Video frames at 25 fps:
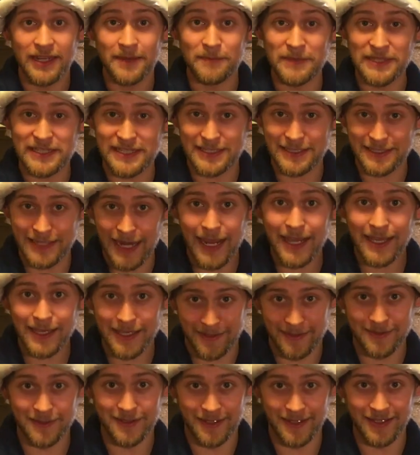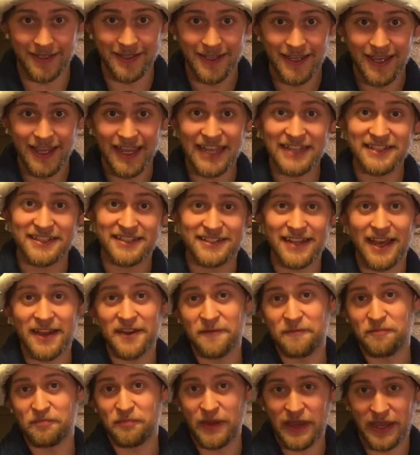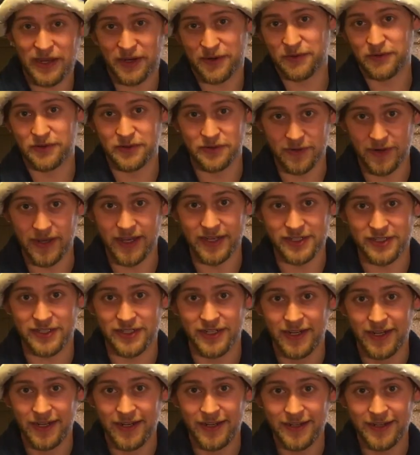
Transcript: mistakenly instead of Pickerel Rush.